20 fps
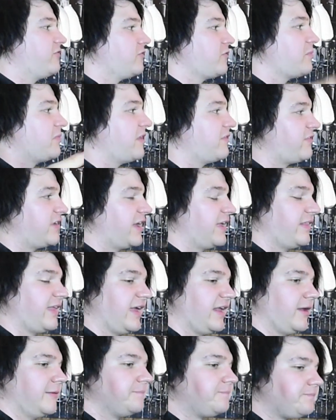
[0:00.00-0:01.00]
of them live in
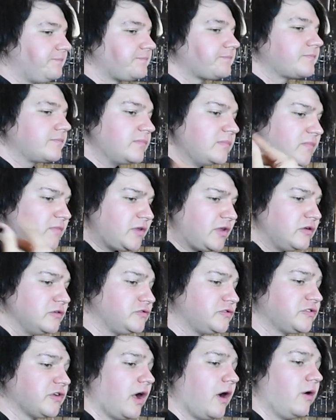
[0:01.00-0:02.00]
Atlanta.
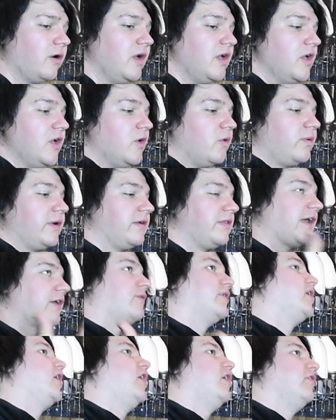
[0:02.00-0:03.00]
So we
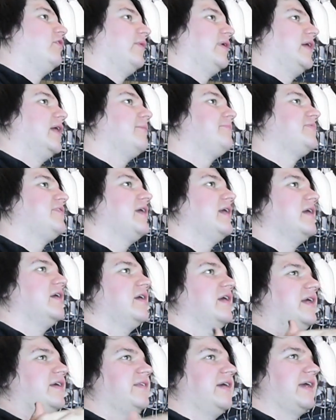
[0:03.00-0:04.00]
like went all the way up
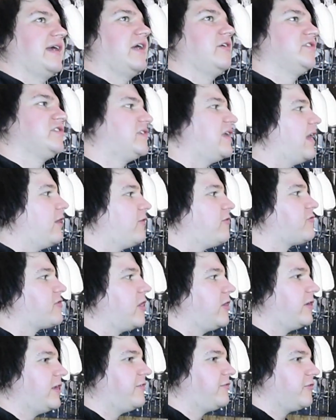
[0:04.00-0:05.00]
there, and like I was staying with
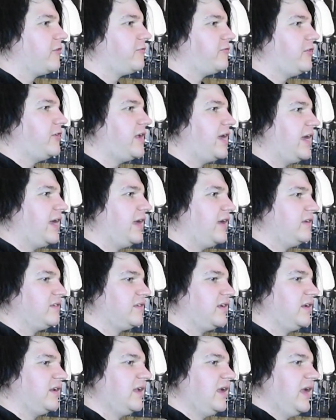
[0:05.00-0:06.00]
Cody for a few
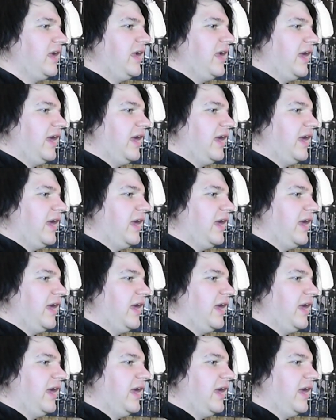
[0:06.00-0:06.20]
days, and